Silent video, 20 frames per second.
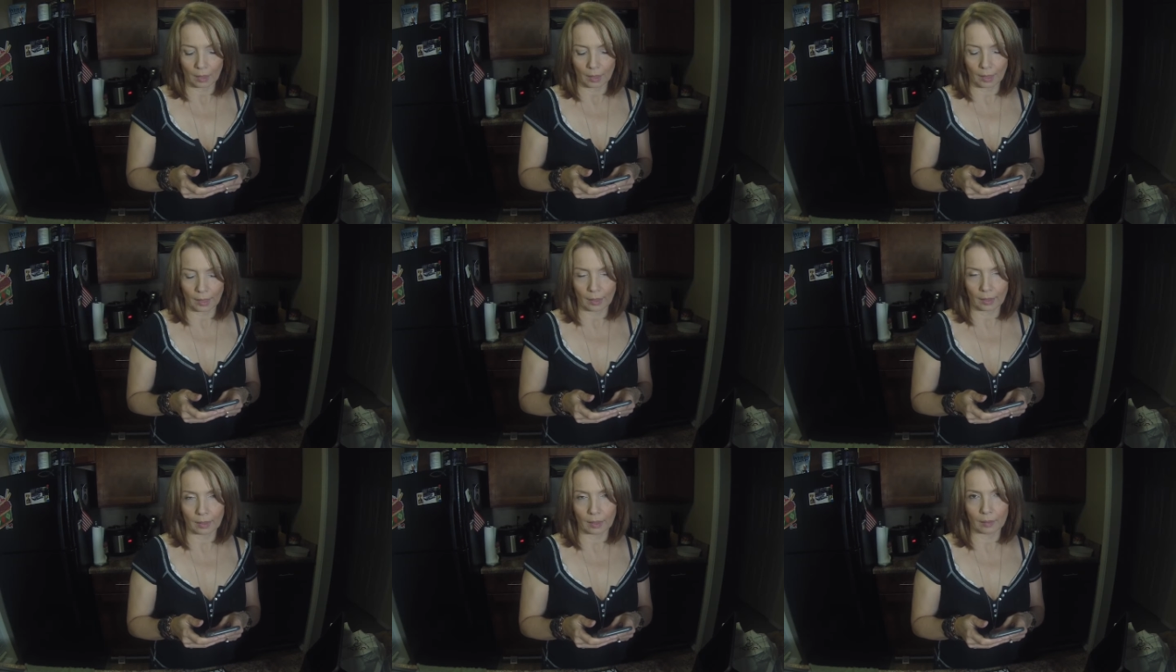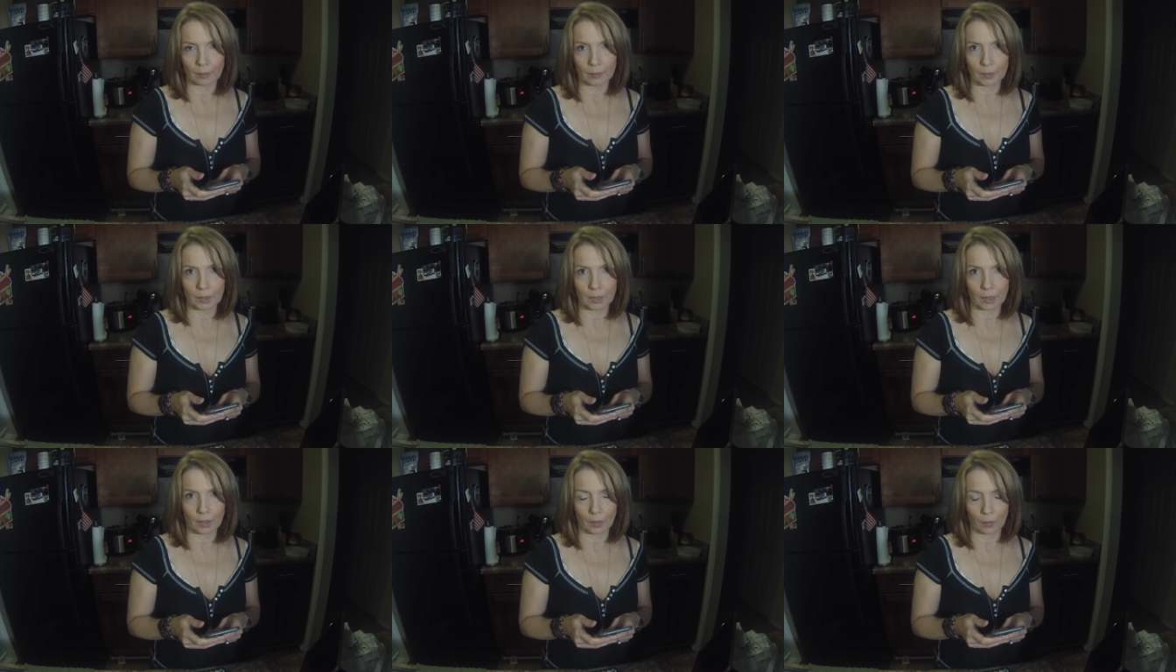And let me
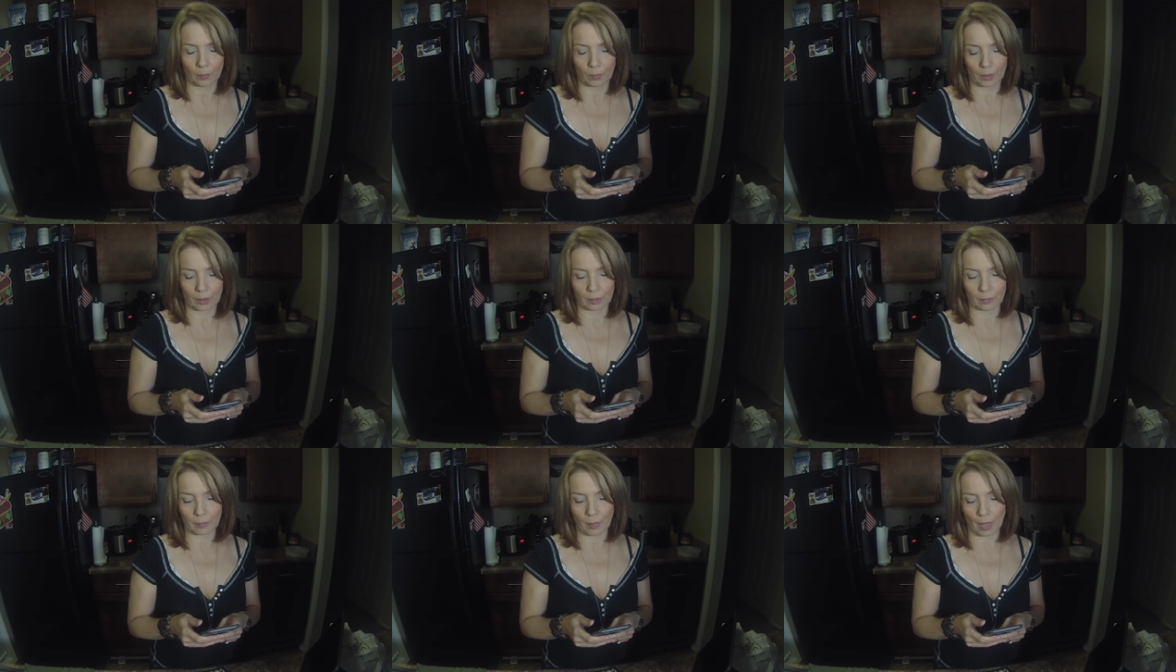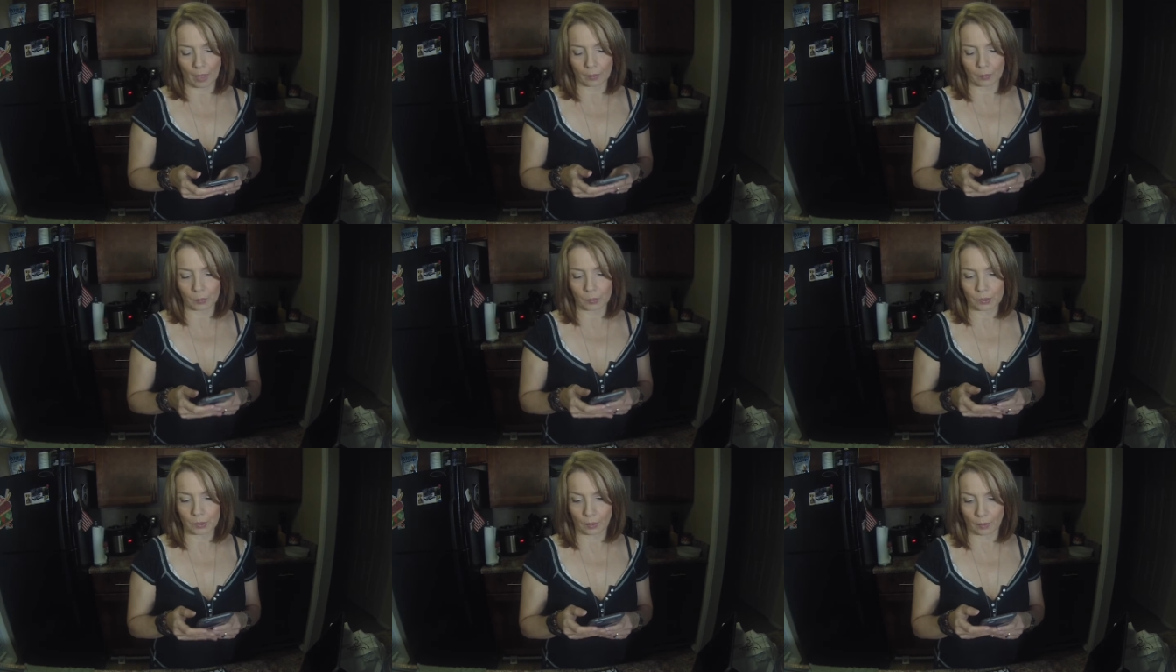tell you what the
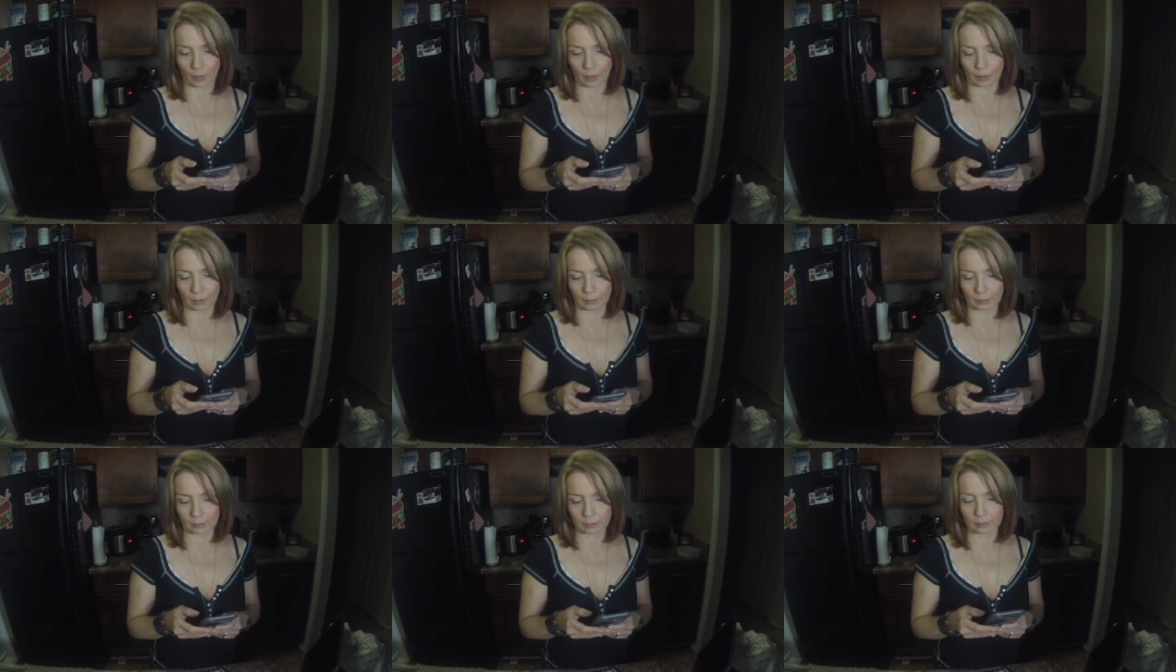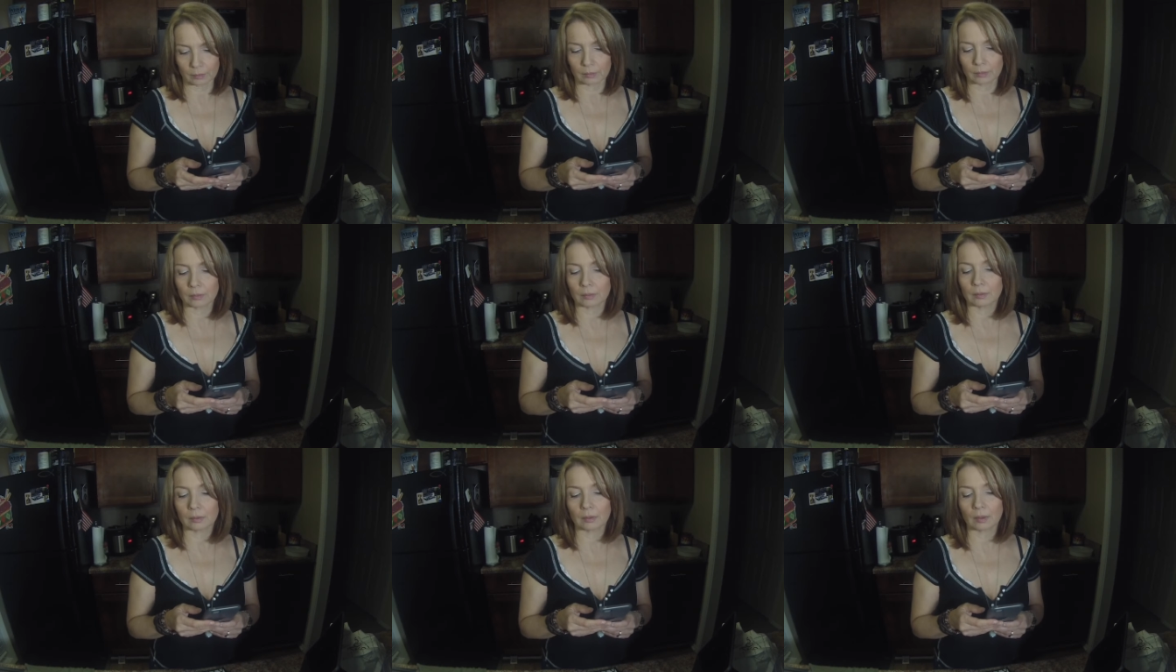macros are.
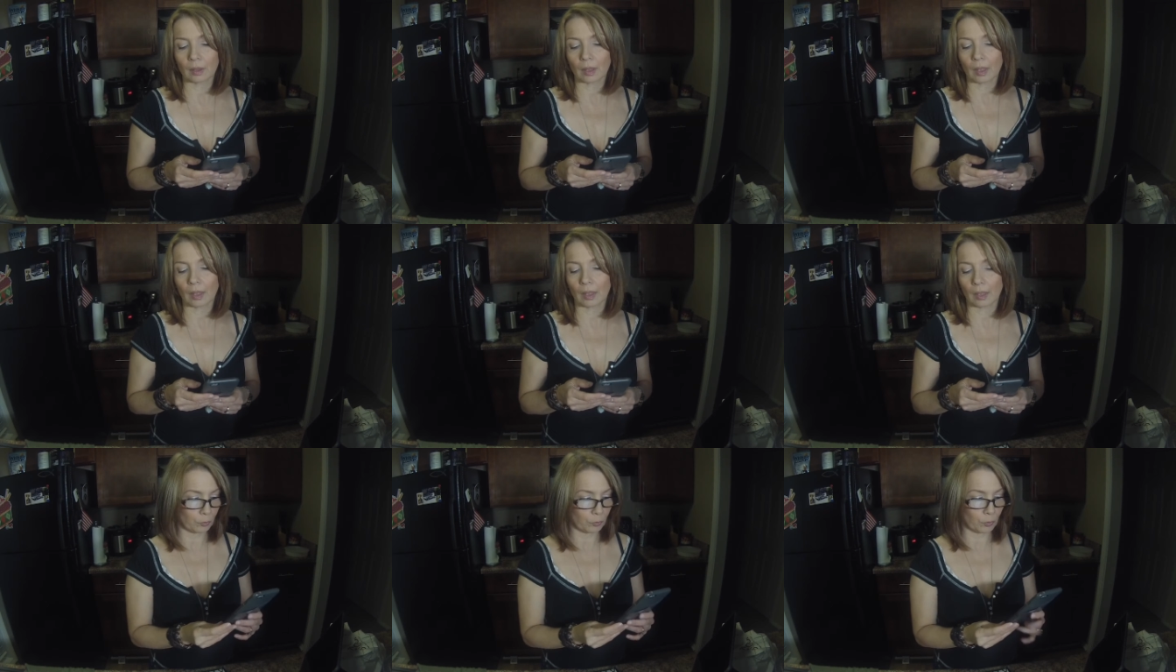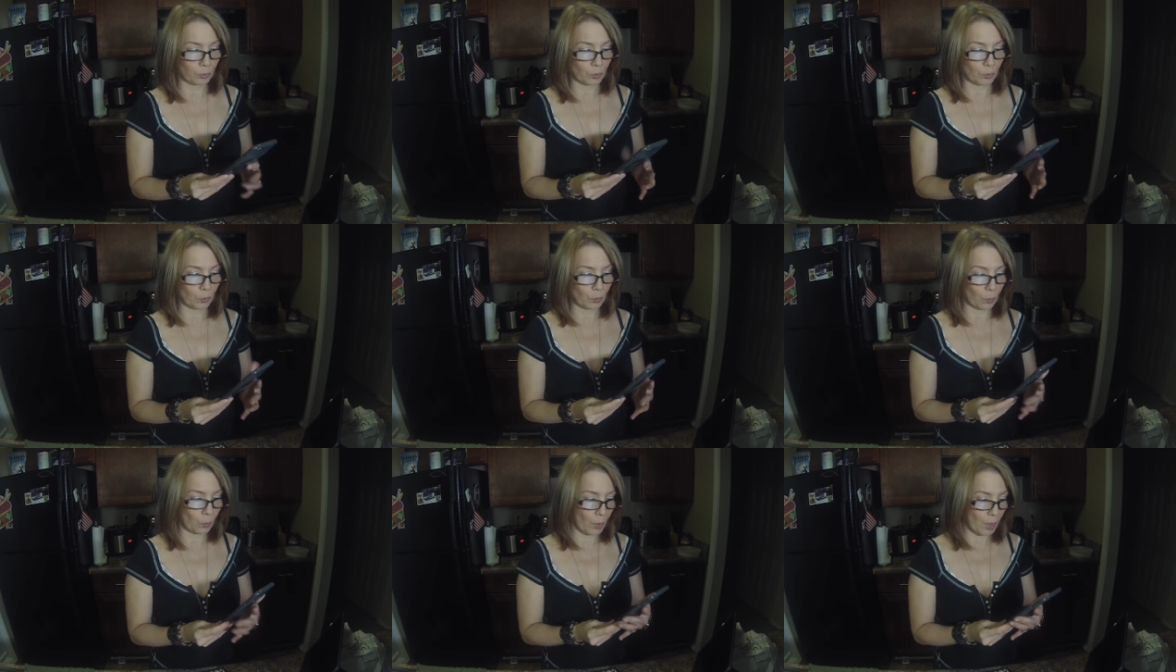For
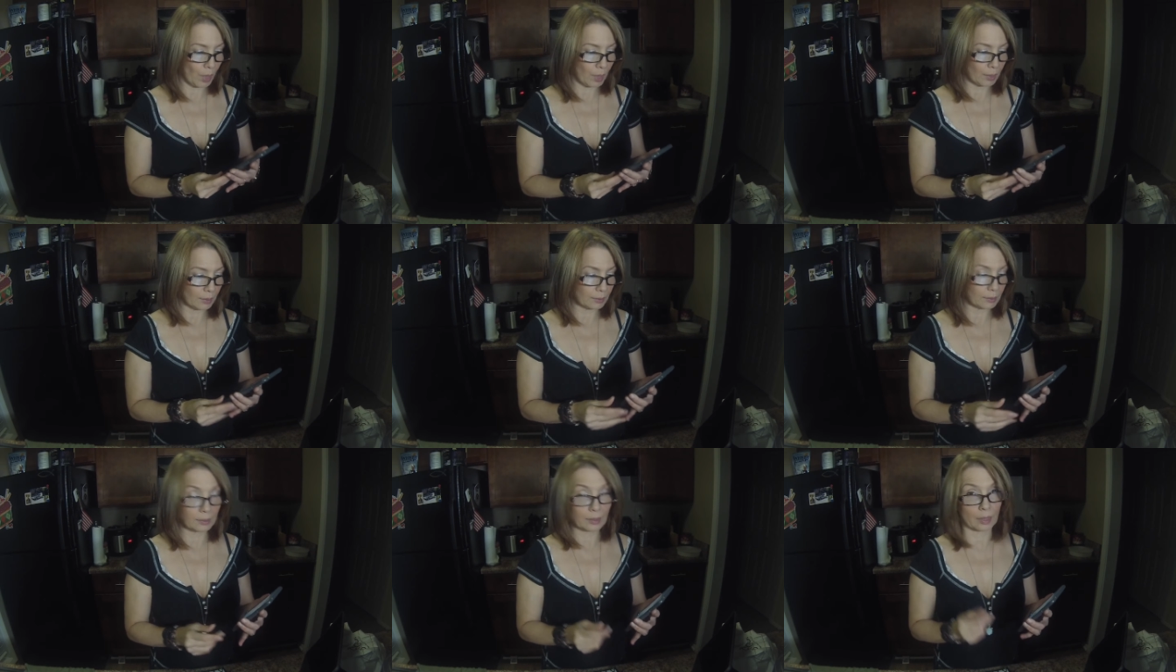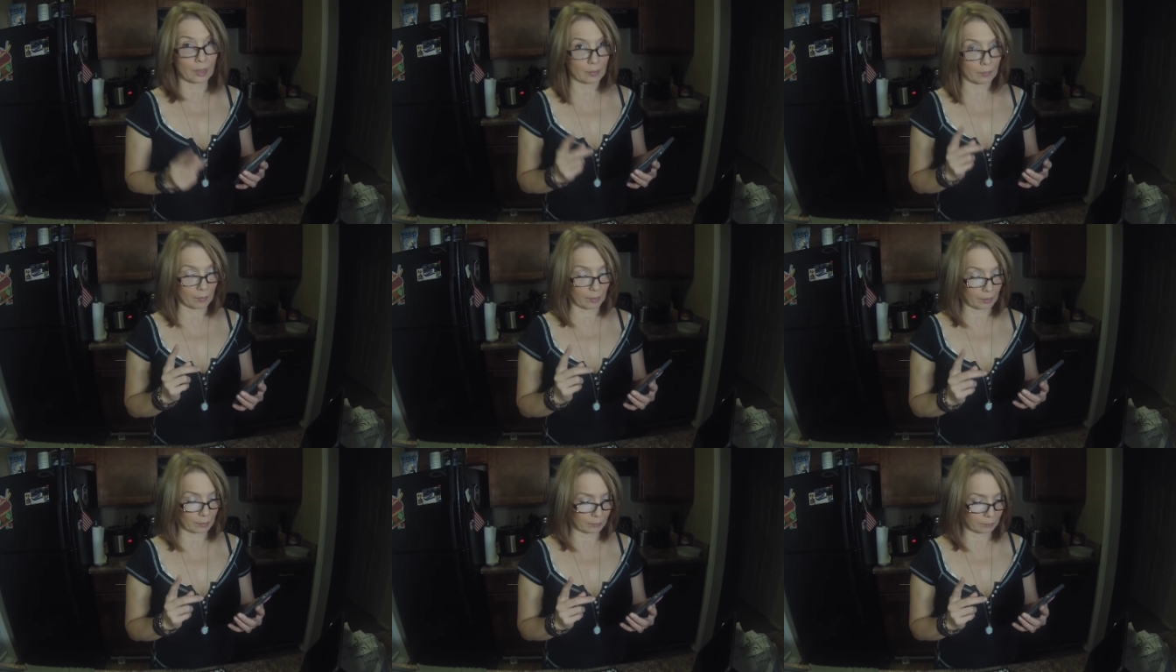one
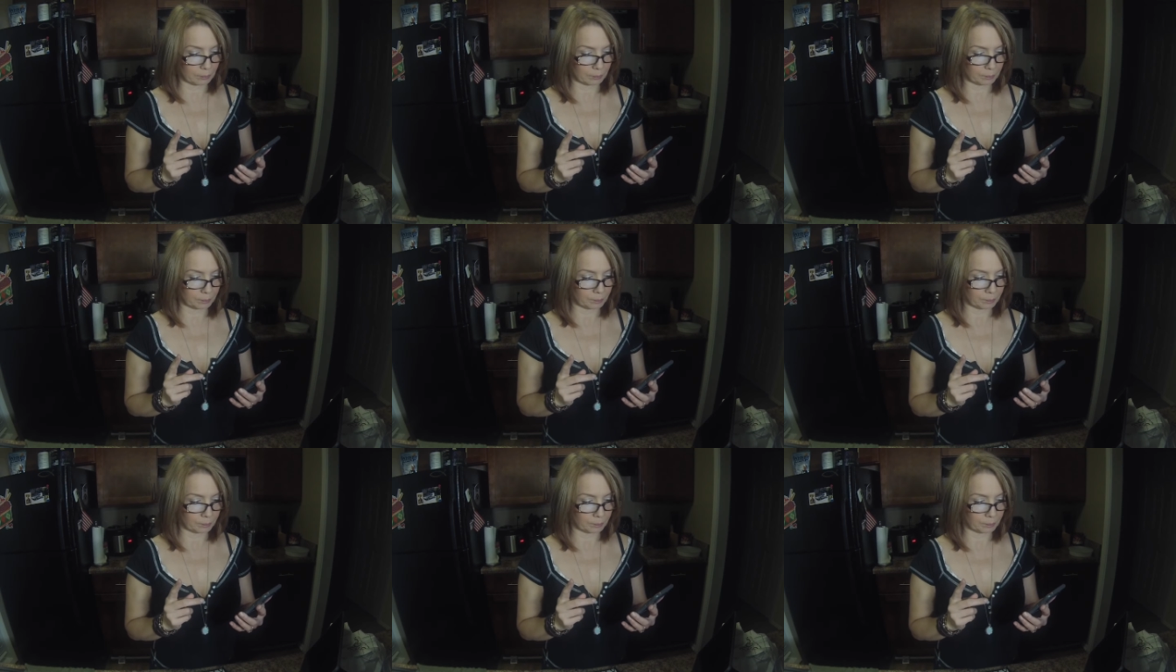serving,